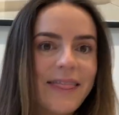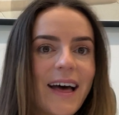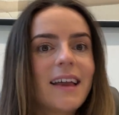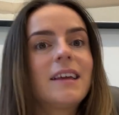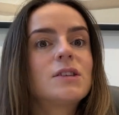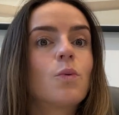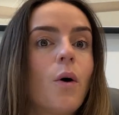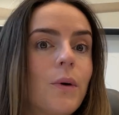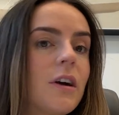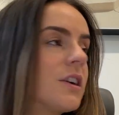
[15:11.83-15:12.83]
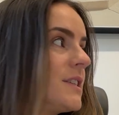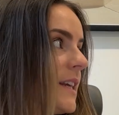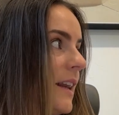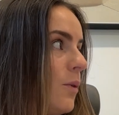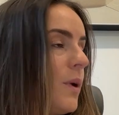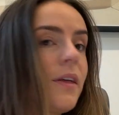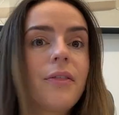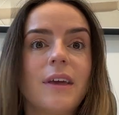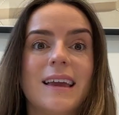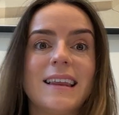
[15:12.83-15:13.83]
That is what we are dealing with.
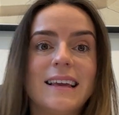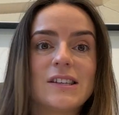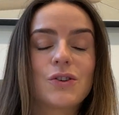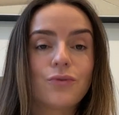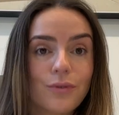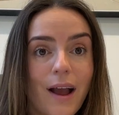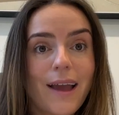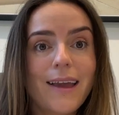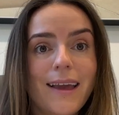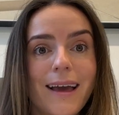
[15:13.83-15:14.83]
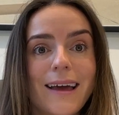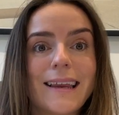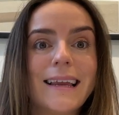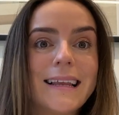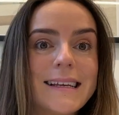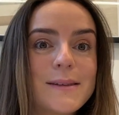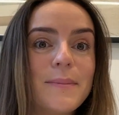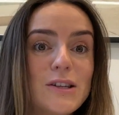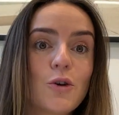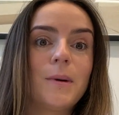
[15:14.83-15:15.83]
It is grey and it is
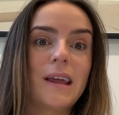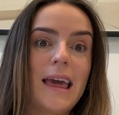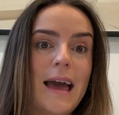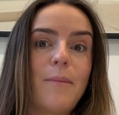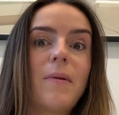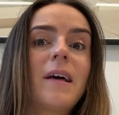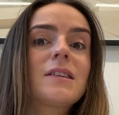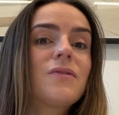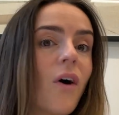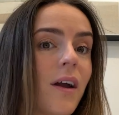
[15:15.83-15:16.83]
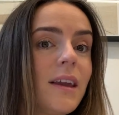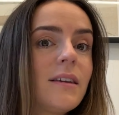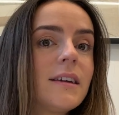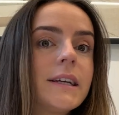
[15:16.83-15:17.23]
miserable again, but that's fine.